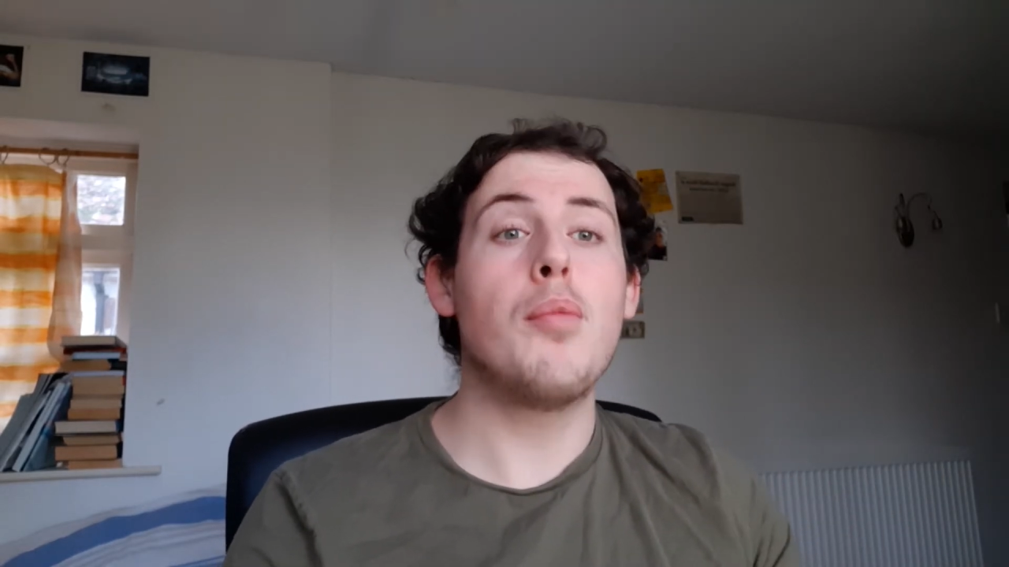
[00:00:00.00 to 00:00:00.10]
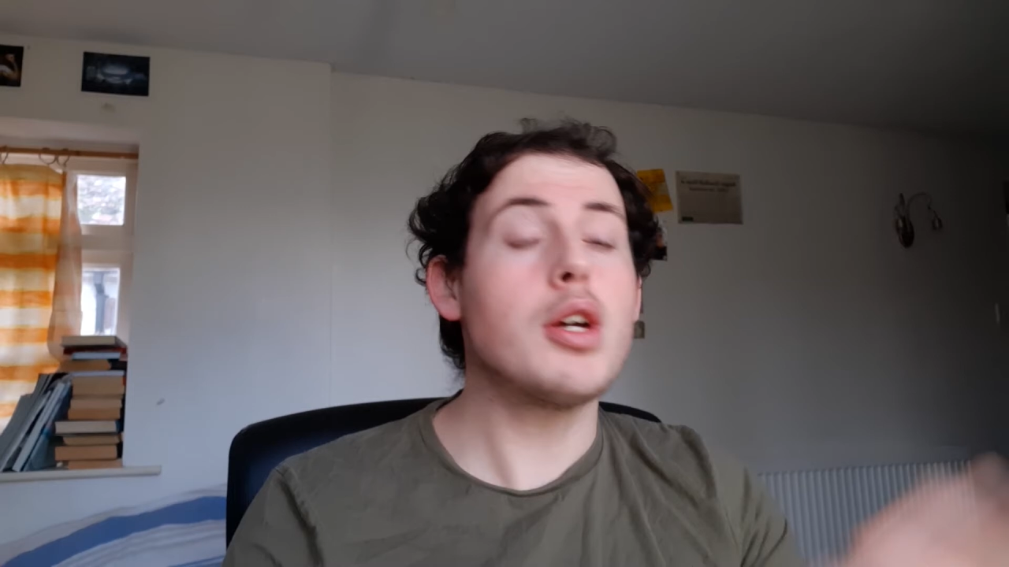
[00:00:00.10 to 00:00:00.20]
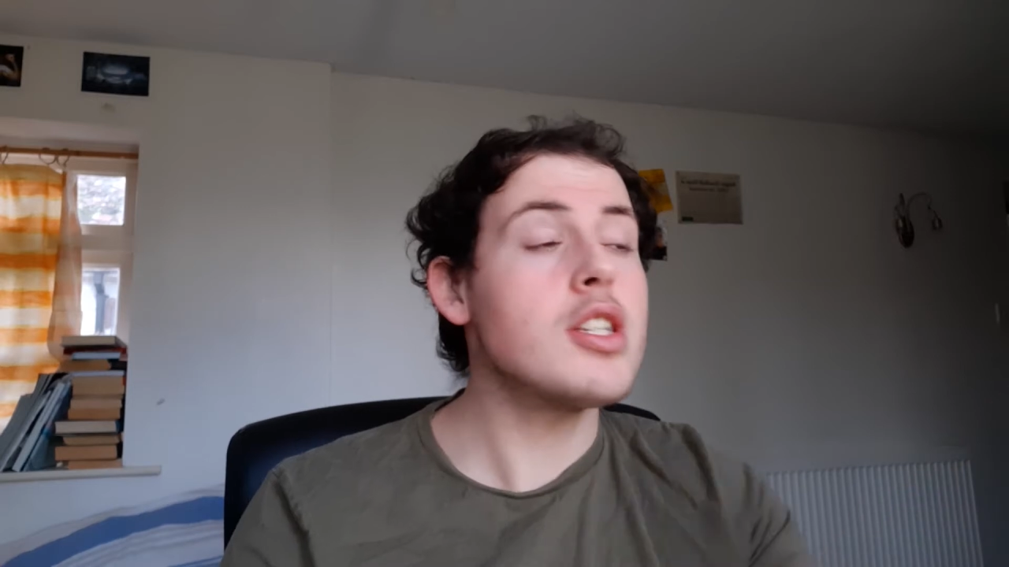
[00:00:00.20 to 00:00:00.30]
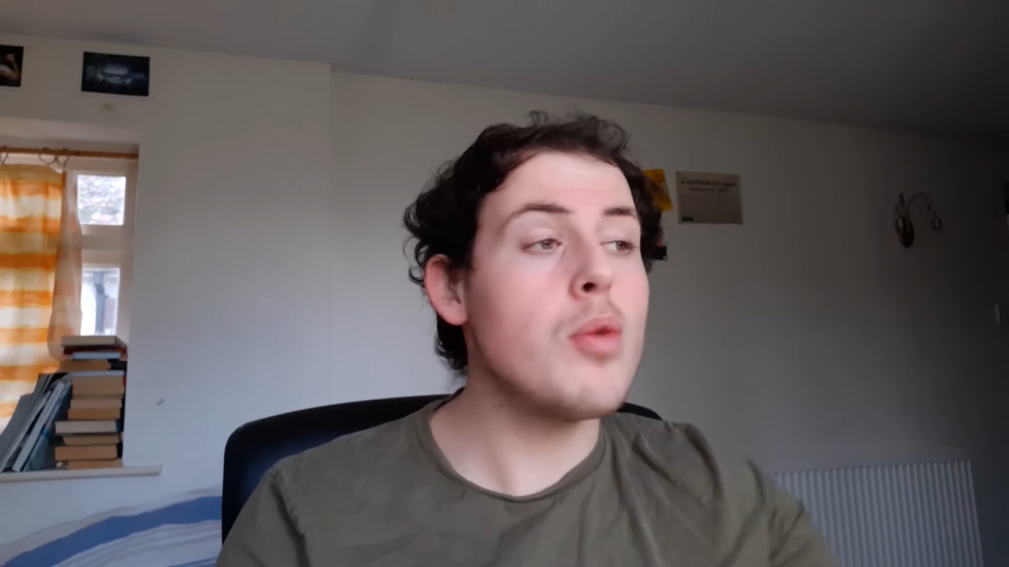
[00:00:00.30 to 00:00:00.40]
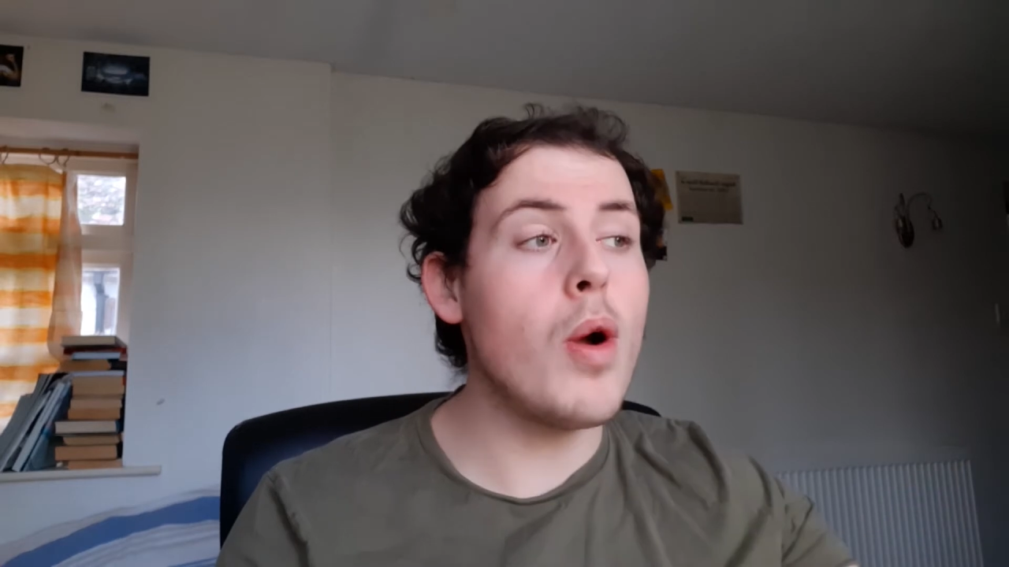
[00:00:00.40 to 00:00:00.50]

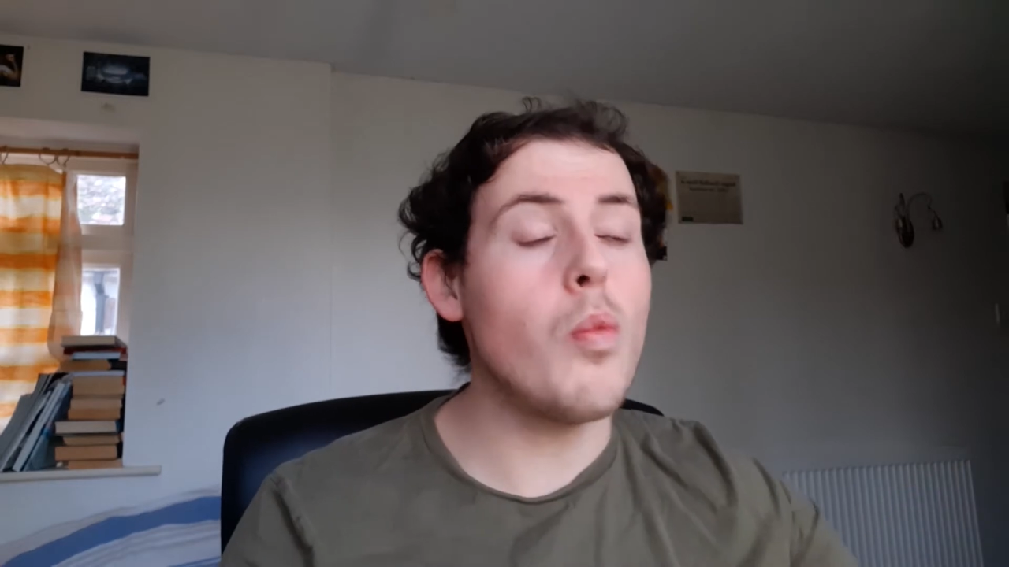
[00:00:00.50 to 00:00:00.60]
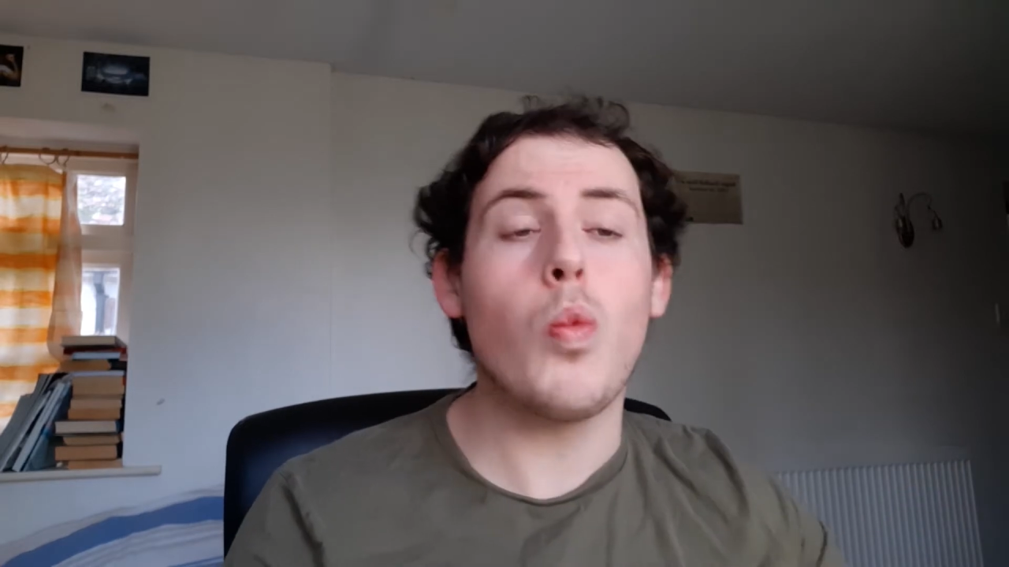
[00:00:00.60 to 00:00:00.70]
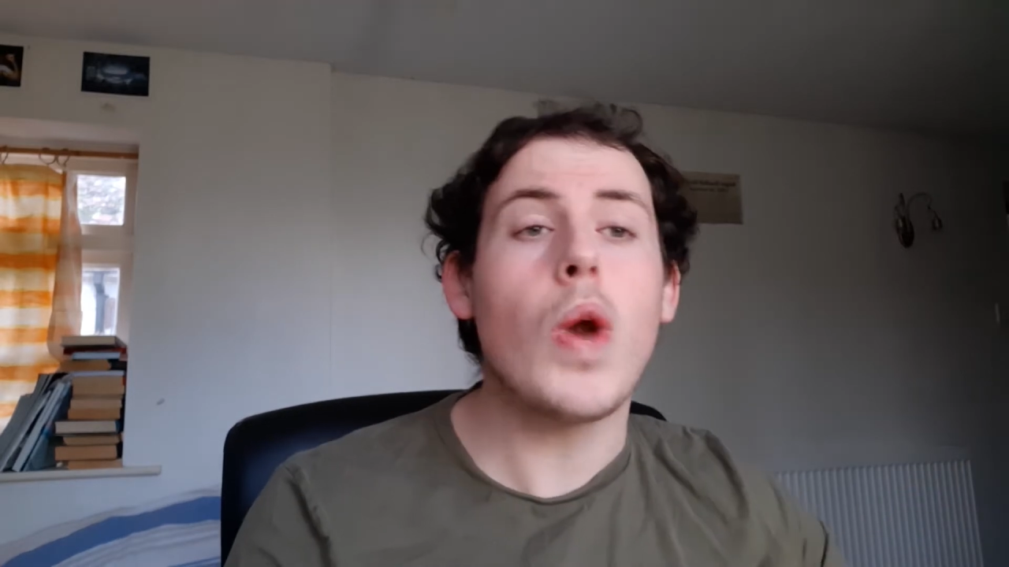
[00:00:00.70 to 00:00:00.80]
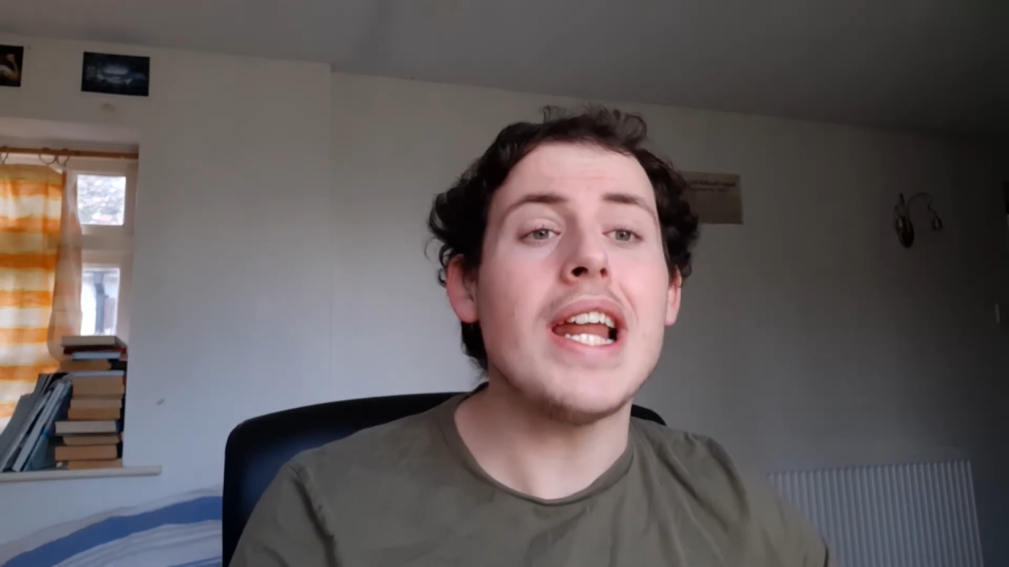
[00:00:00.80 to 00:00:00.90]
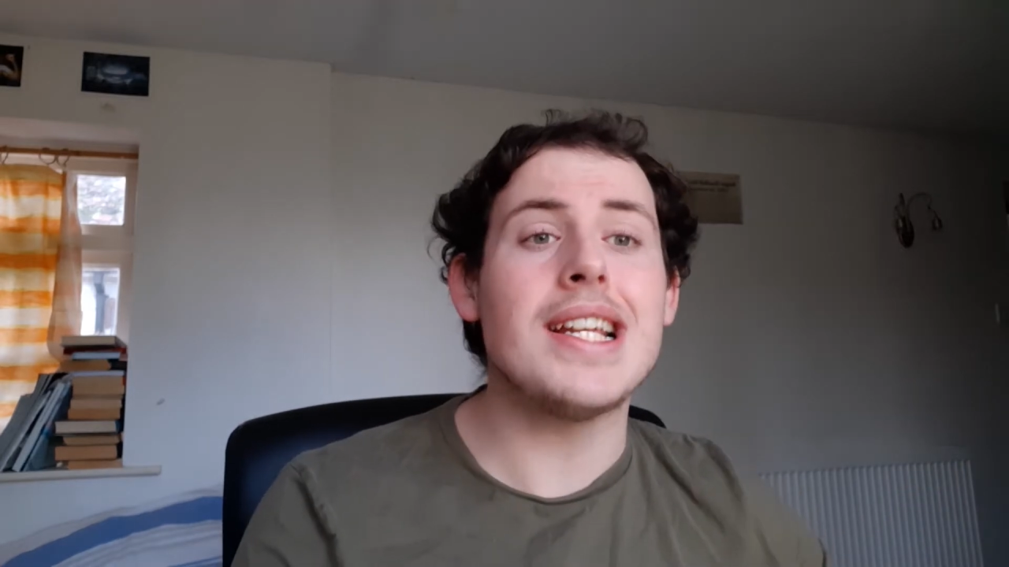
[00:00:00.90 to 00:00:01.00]
because they weren't
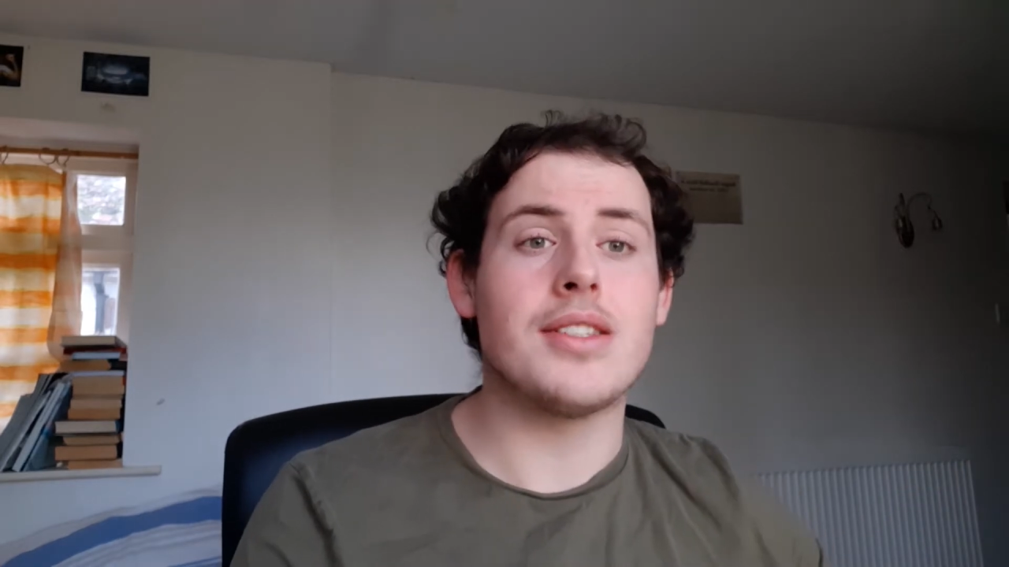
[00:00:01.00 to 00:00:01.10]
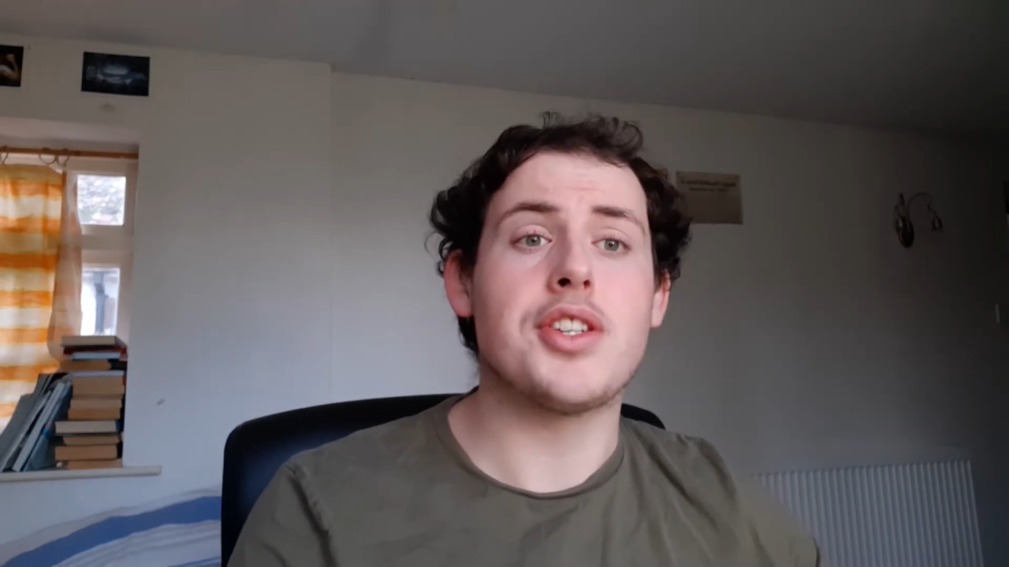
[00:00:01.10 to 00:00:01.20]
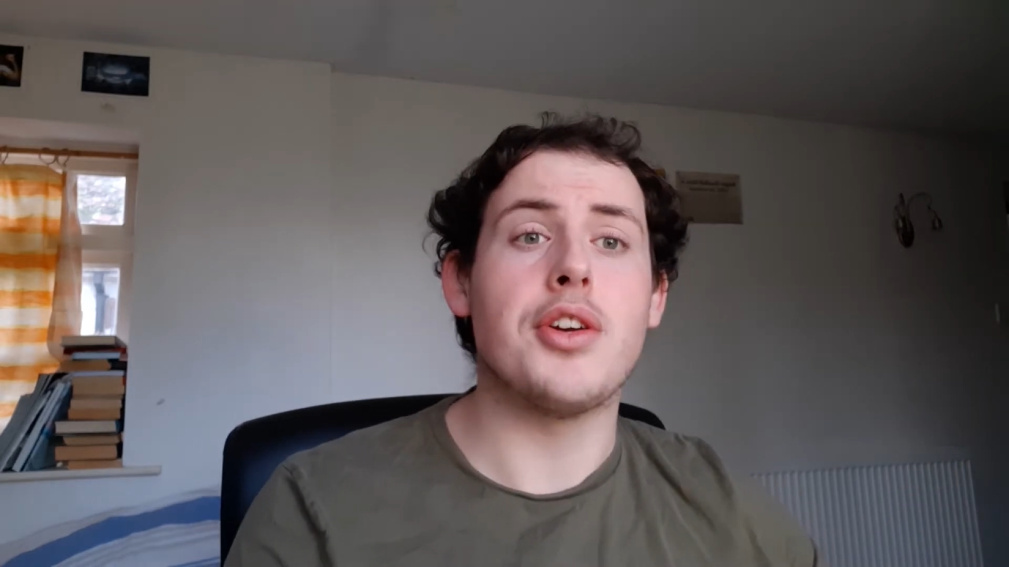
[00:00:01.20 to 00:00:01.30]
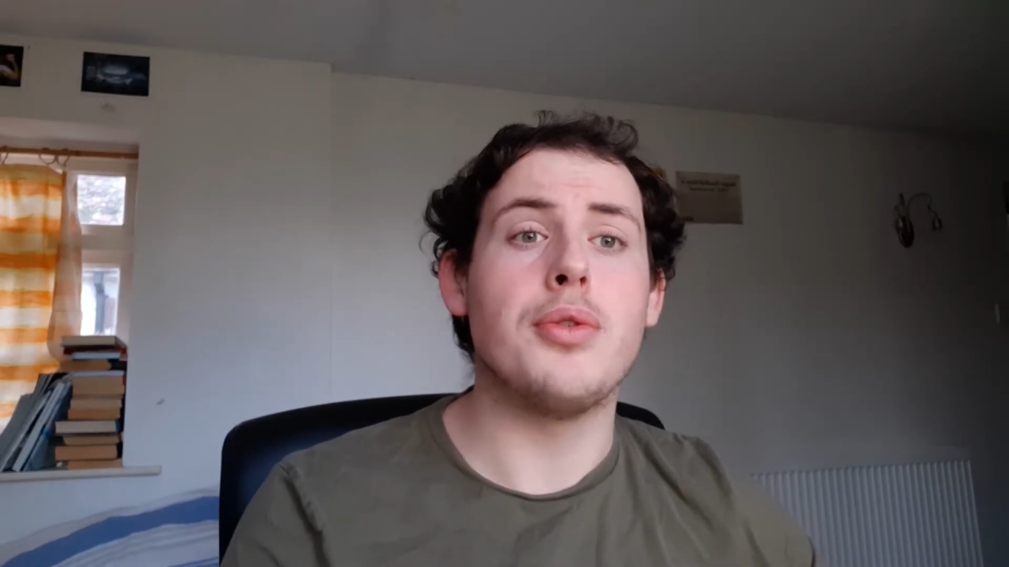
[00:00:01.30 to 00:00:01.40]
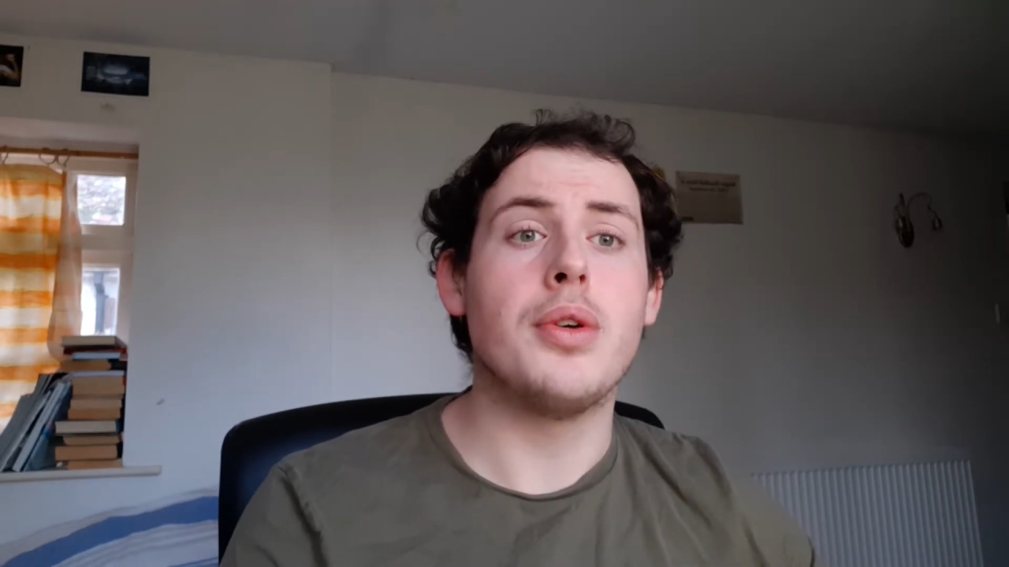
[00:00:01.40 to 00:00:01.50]
willing
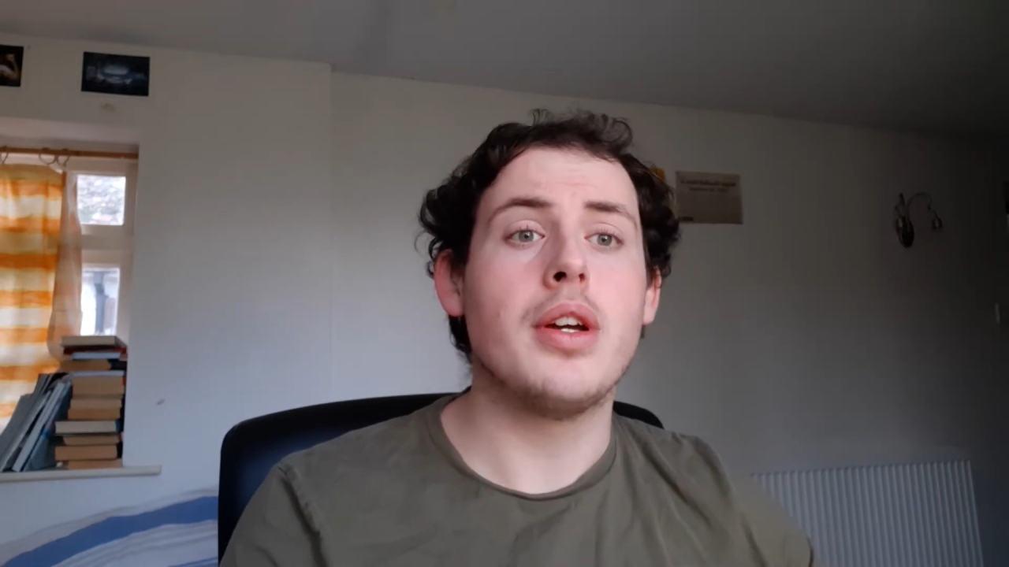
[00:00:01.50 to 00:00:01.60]
to.